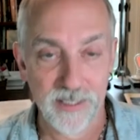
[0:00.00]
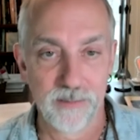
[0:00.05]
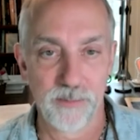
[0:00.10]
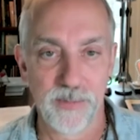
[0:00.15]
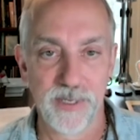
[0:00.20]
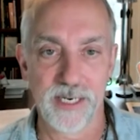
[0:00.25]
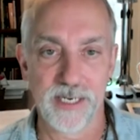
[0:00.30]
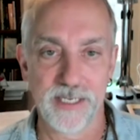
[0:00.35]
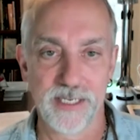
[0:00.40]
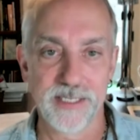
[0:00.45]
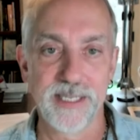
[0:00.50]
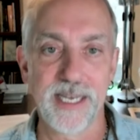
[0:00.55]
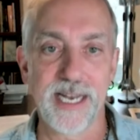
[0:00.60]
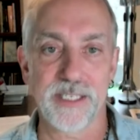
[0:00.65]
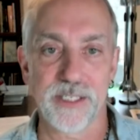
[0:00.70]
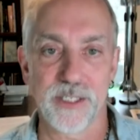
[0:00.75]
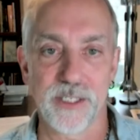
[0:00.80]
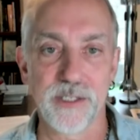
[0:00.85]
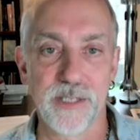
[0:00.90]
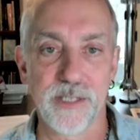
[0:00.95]
because
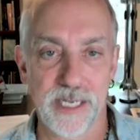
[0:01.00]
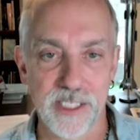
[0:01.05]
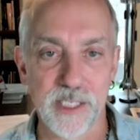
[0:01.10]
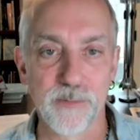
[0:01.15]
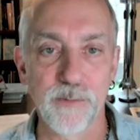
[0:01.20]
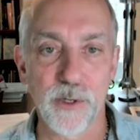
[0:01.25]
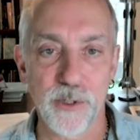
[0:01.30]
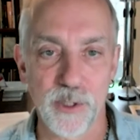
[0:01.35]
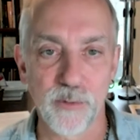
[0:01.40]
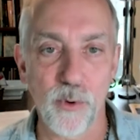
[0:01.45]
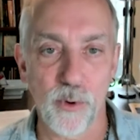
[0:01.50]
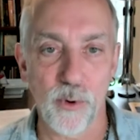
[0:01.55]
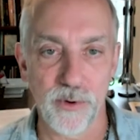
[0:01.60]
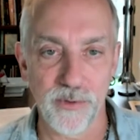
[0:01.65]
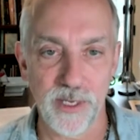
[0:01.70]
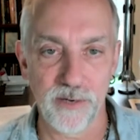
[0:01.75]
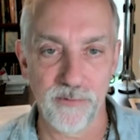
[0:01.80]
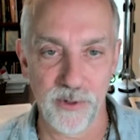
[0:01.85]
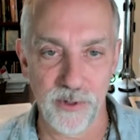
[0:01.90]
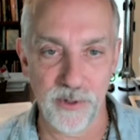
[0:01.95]
that's that's the most important
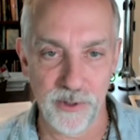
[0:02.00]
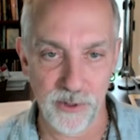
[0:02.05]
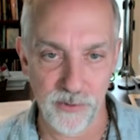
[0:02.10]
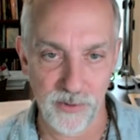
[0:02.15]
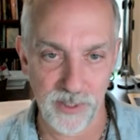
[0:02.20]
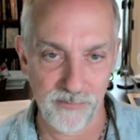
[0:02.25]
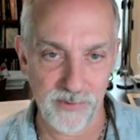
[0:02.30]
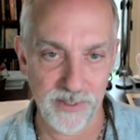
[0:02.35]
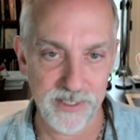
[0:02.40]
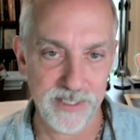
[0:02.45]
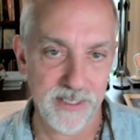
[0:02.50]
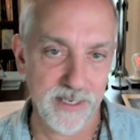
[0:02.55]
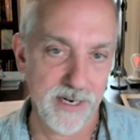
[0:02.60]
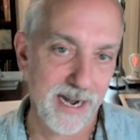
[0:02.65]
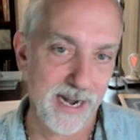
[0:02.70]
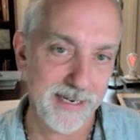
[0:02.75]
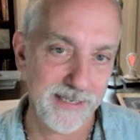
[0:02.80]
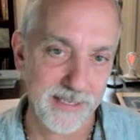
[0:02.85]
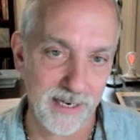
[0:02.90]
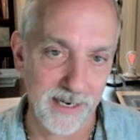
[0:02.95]
thing for you to do and if it's
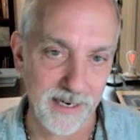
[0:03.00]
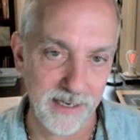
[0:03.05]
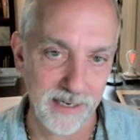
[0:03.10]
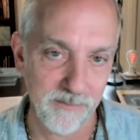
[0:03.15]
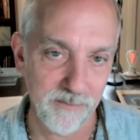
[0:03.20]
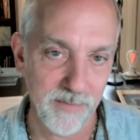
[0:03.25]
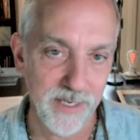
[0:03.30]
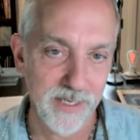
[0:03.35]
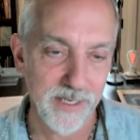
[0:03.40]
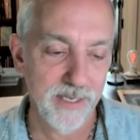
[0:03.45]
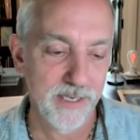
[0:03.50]
nighttime